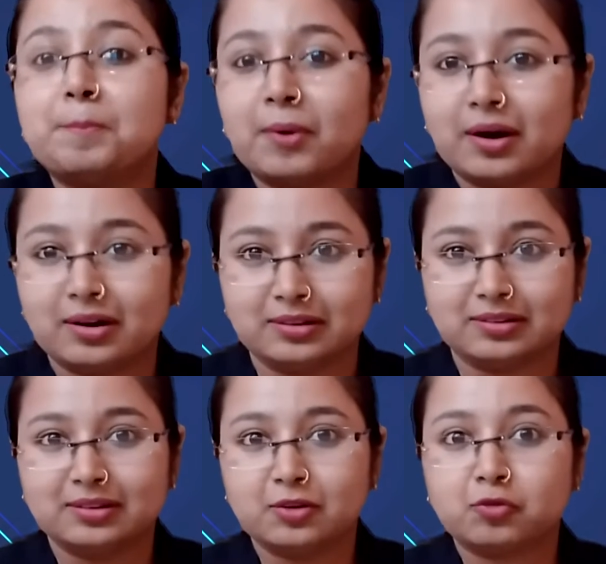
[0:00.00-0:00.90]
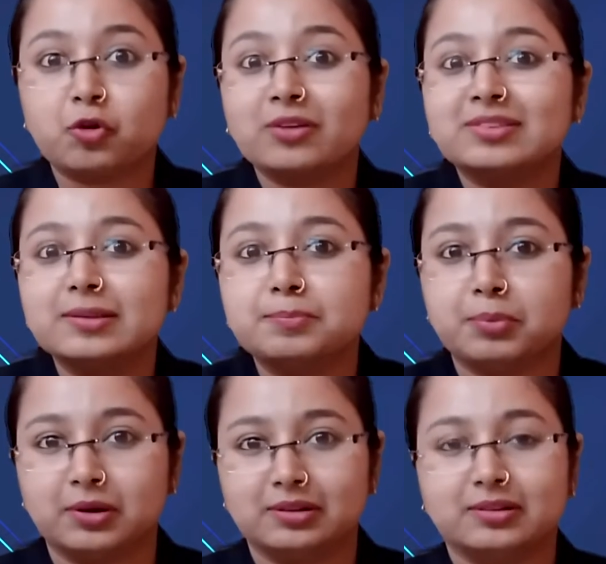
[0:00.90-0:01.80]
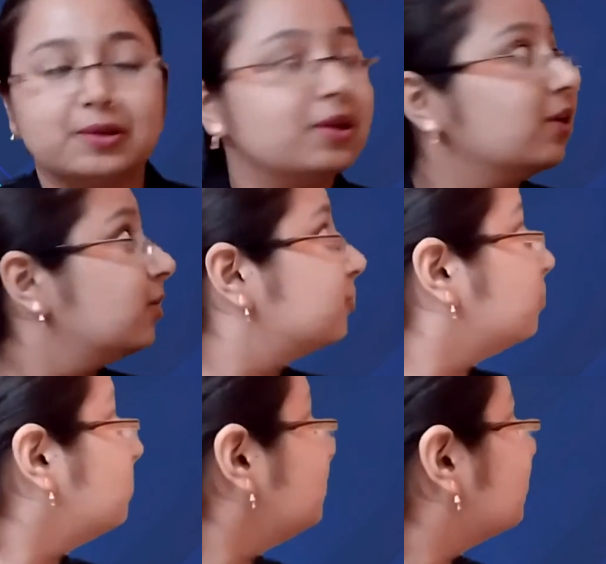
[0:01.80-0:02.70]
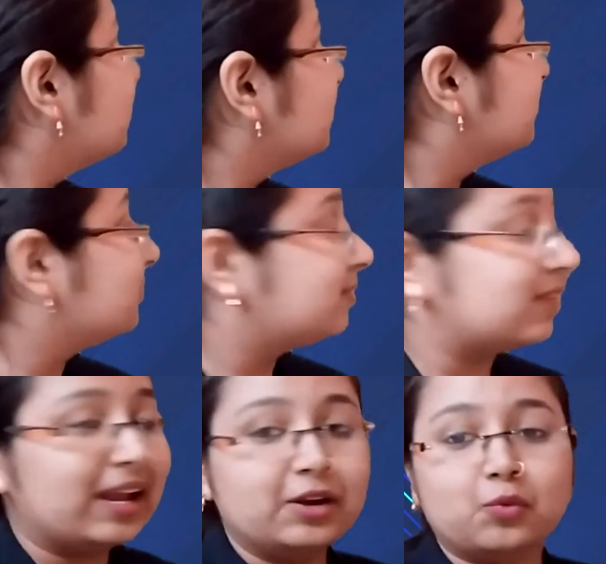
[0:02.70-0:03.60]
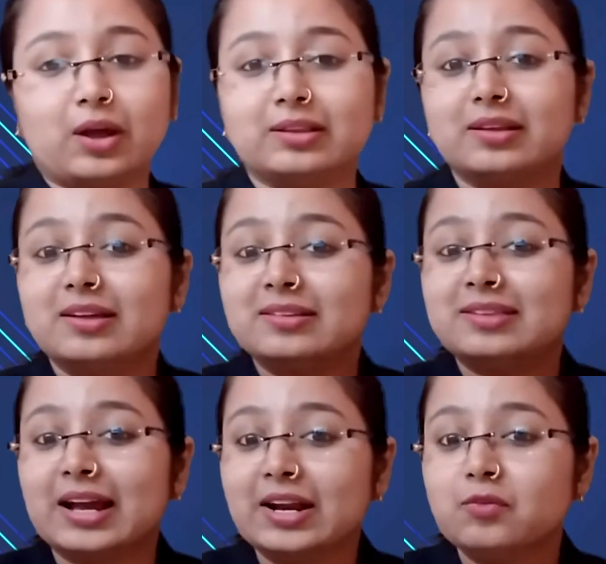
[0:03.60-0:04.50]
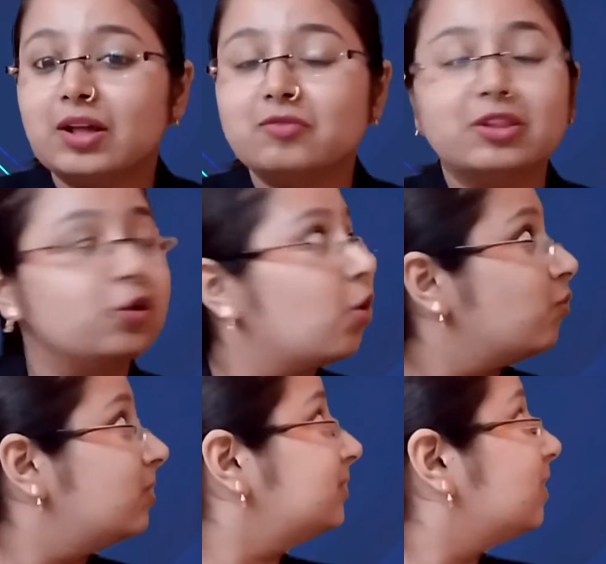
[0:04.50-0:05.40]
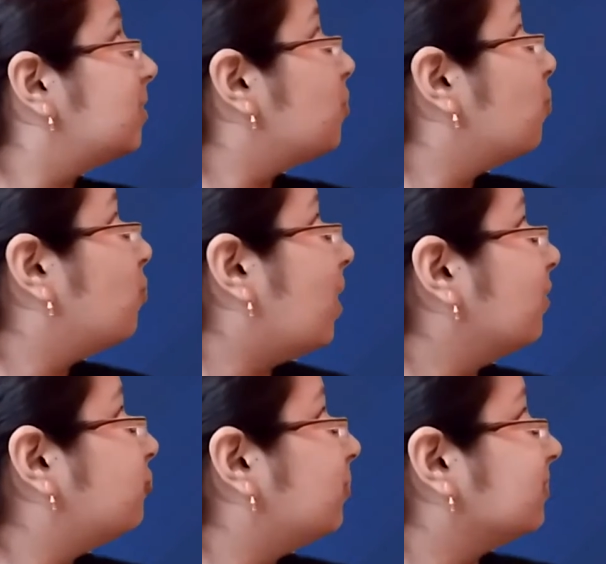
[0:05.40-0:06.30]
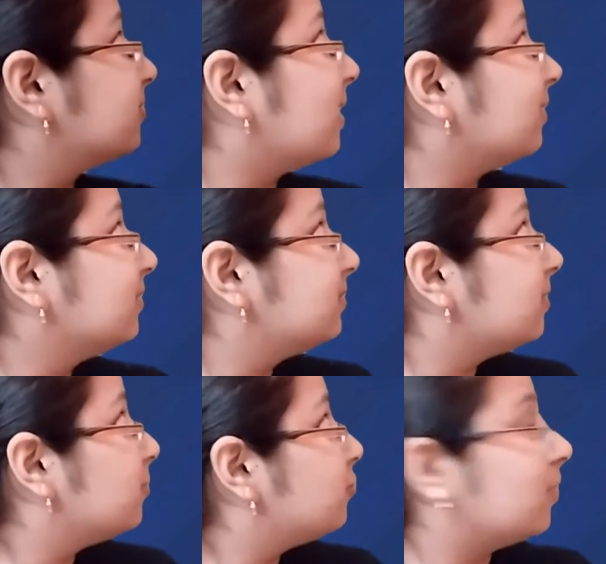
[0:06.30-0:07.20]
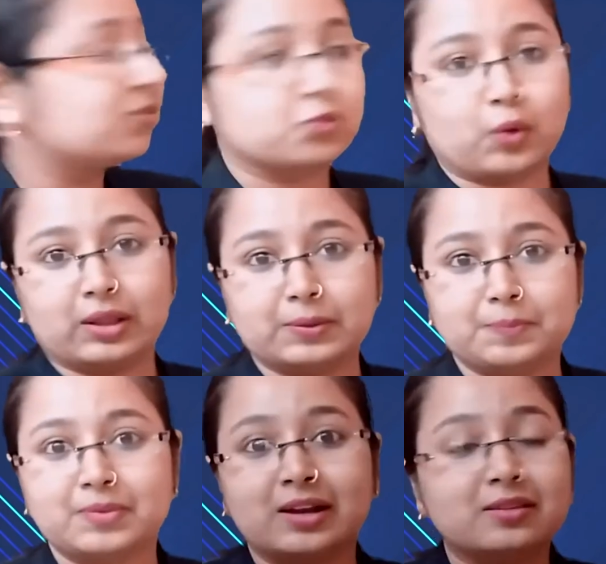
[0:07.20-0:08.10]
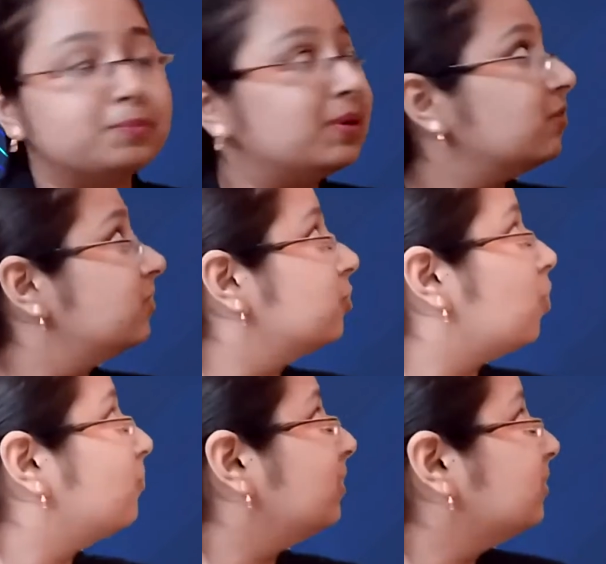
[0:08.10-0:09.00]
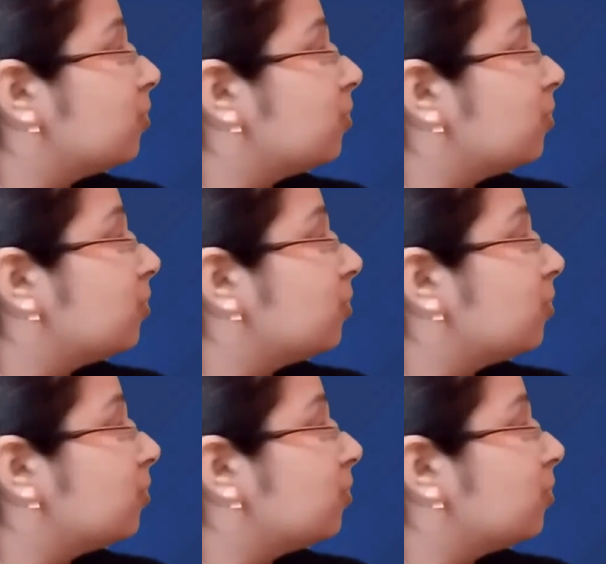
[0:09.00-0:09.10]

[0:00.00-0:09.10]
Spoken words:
pearl, frozen pearl. So the second one will go with first, that is first one, that is B will go with